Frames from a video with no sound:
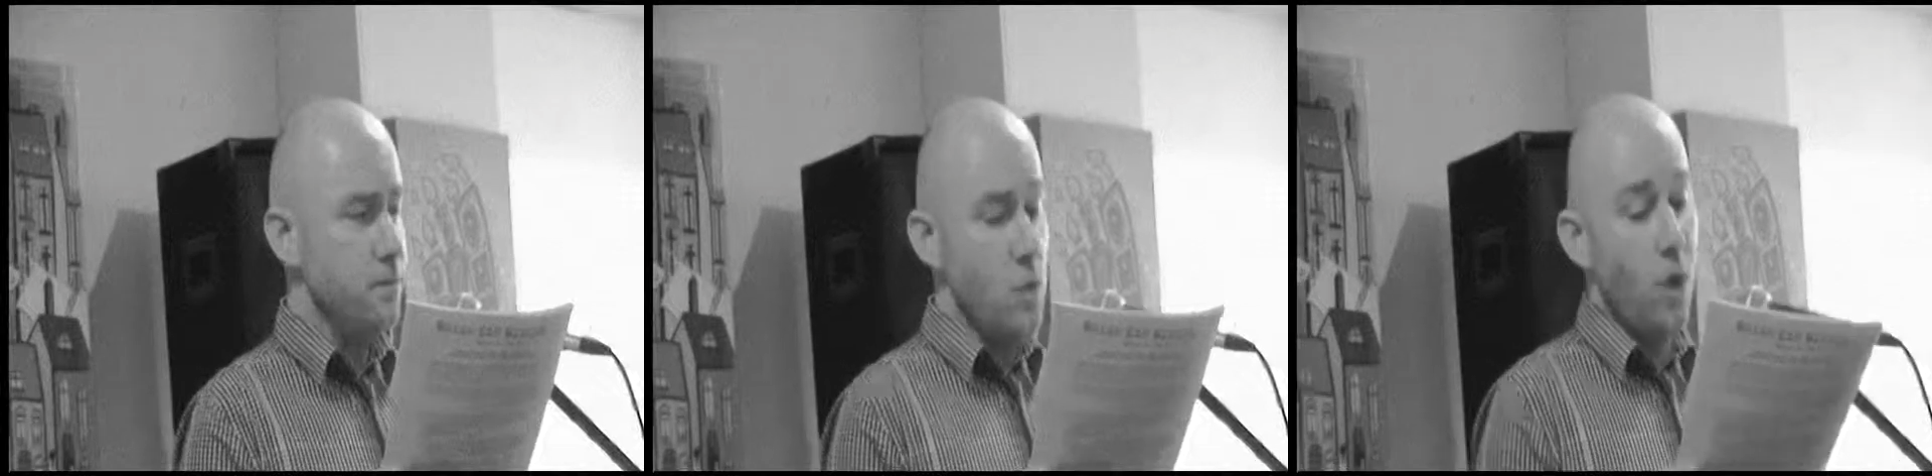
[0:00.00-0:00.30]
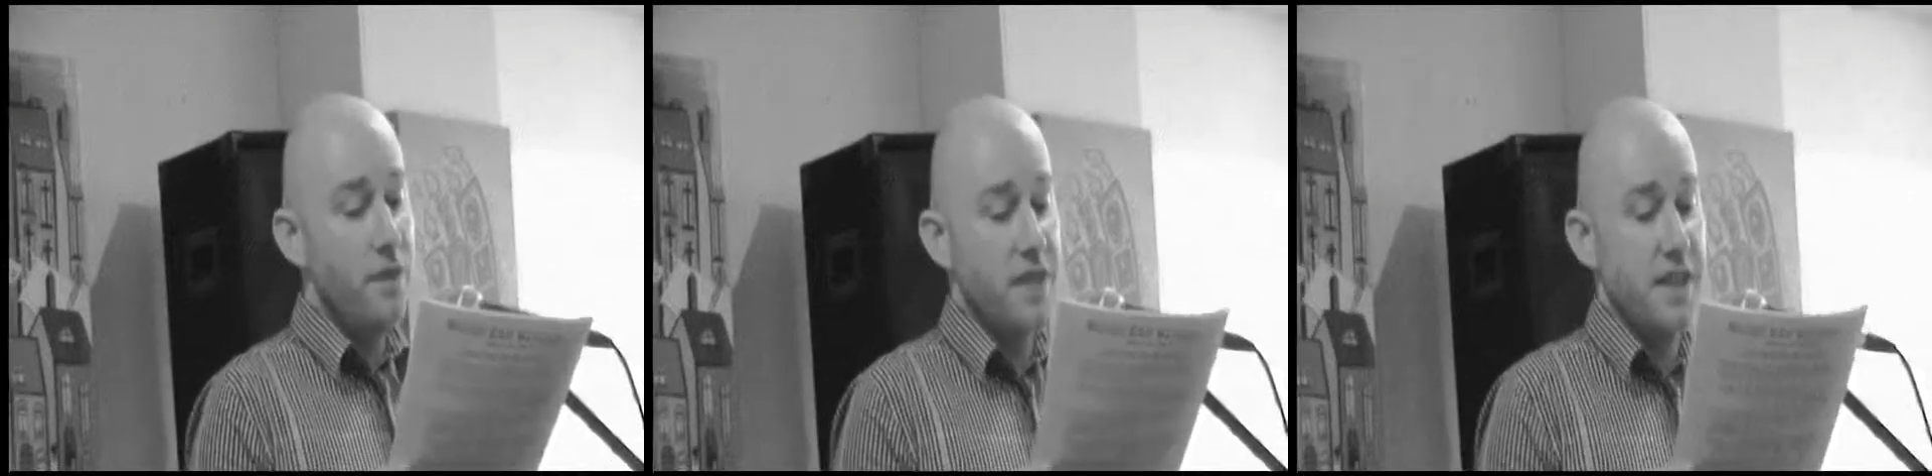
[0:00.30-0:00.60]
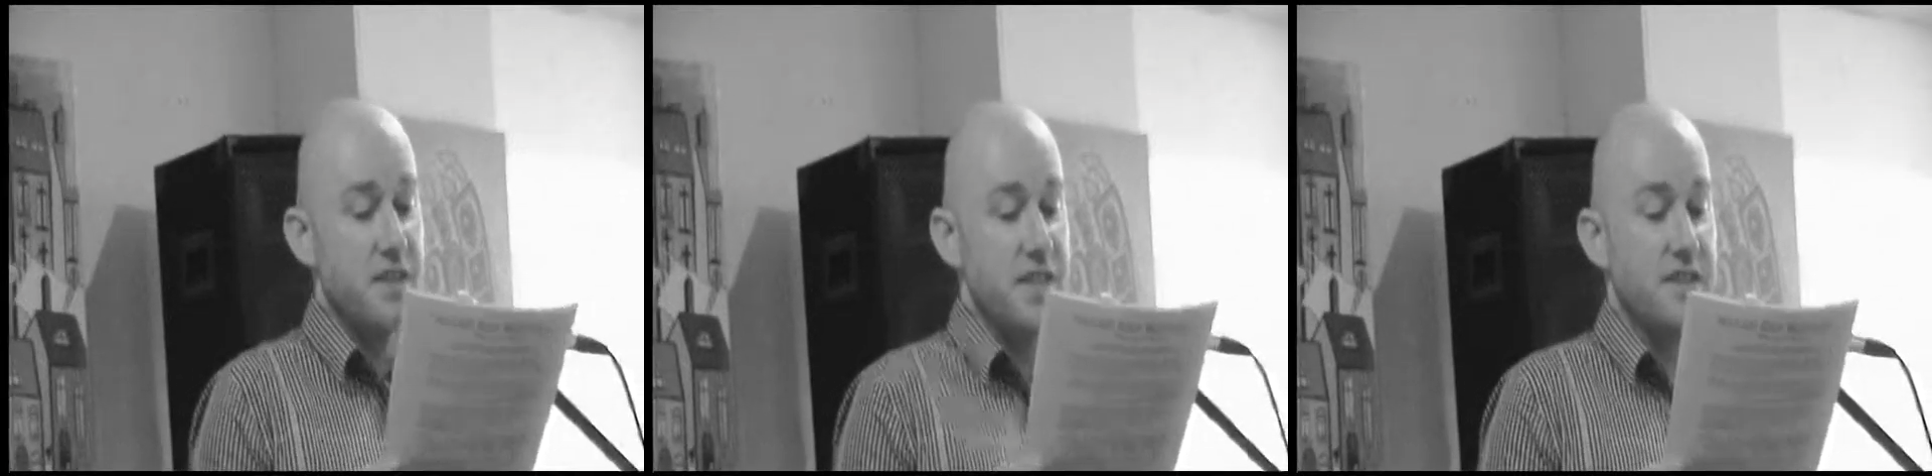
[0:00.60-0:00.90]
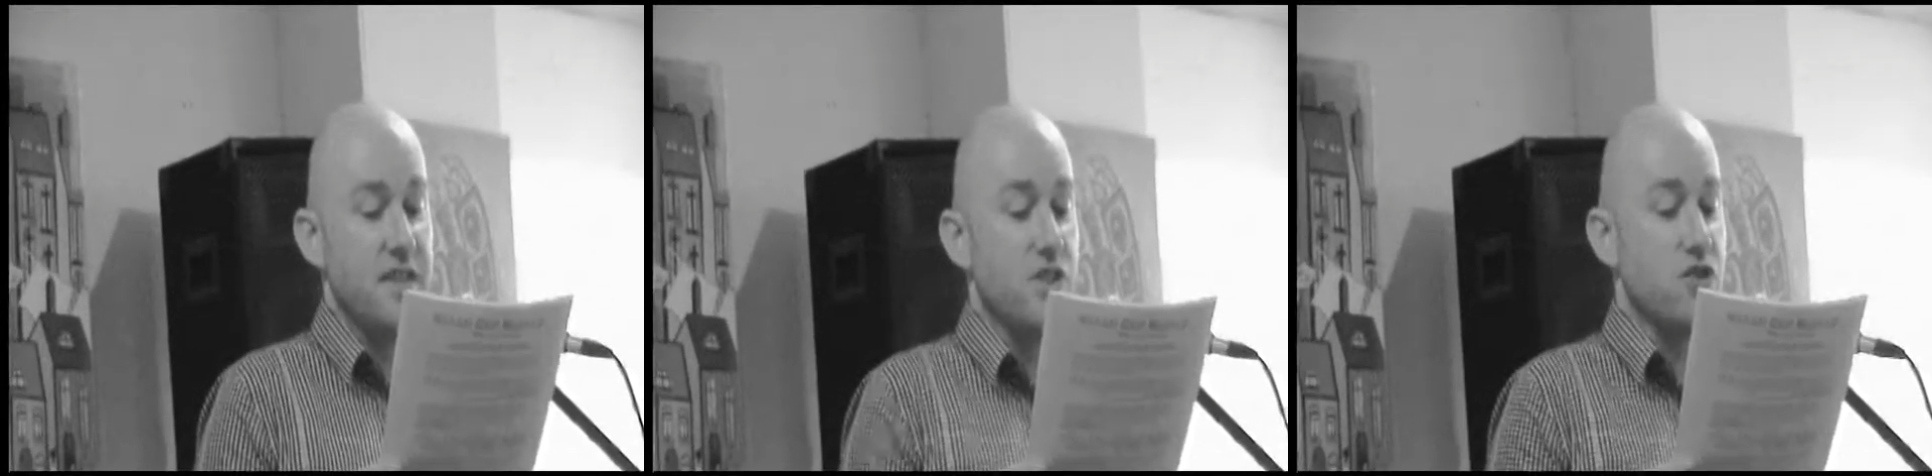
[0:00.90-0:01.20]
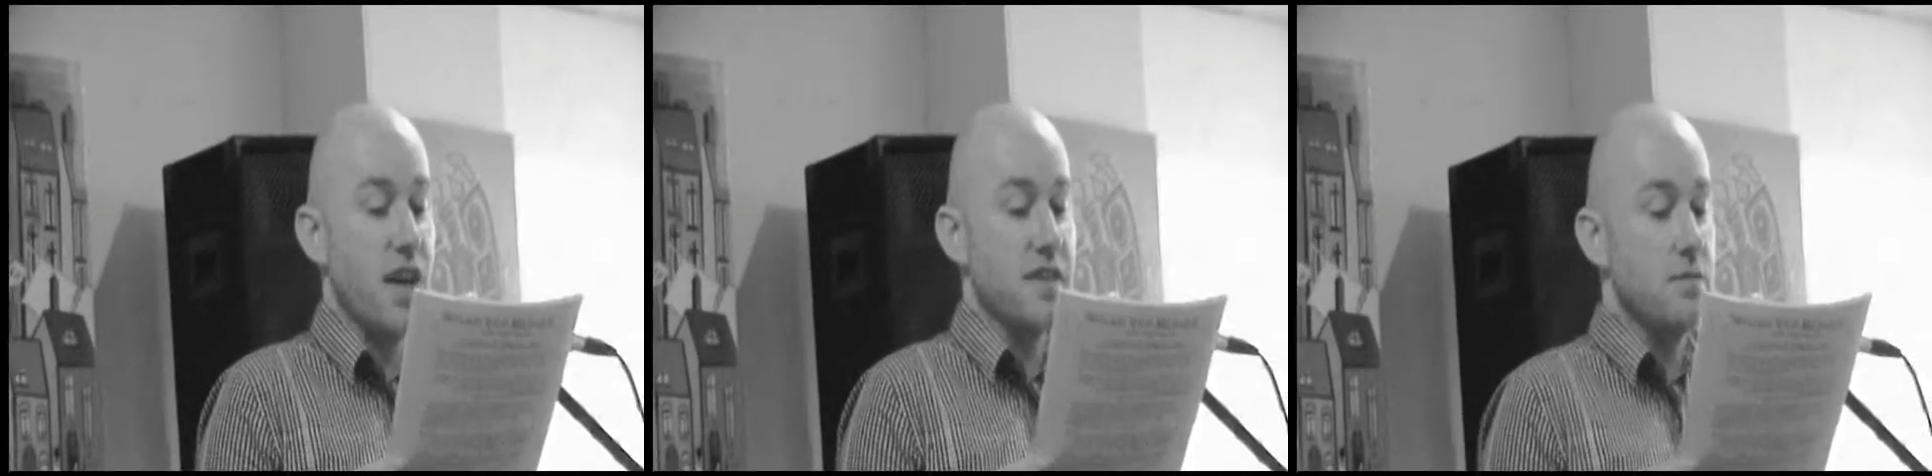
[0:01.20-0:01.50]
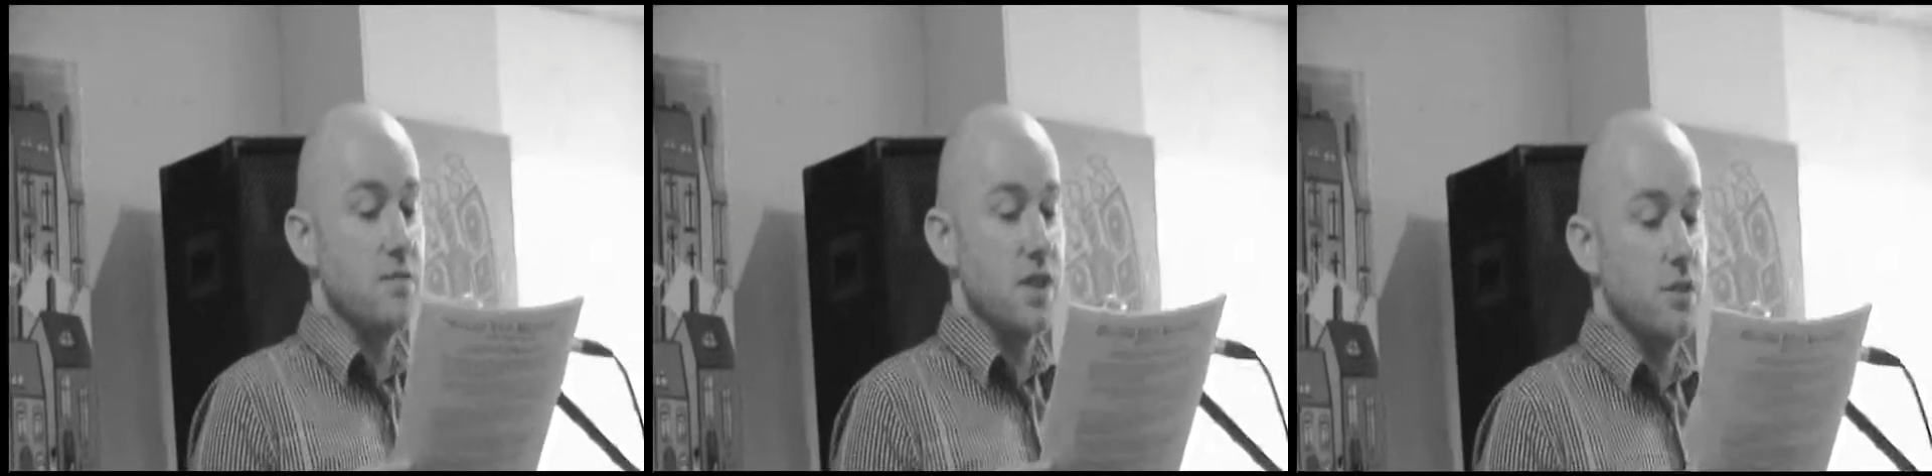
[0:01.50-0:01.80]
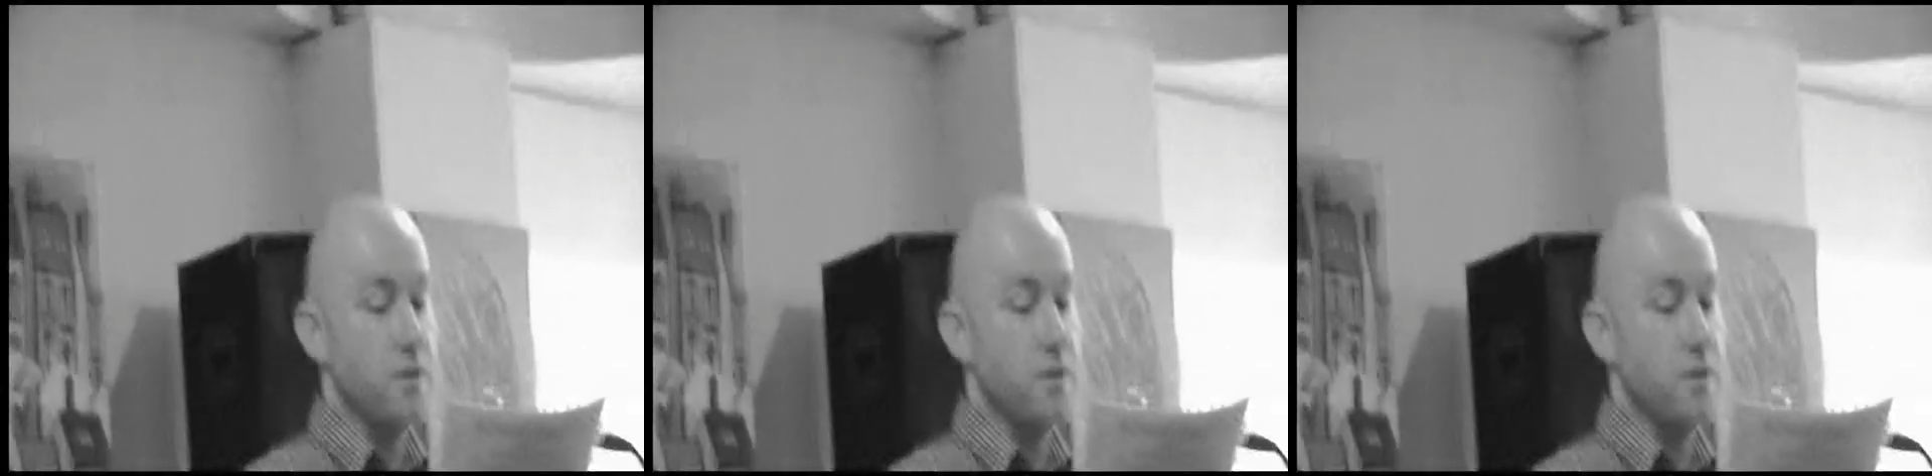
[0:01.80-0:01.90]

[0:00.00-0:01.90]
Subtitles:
whatever it is, he needs to distract himself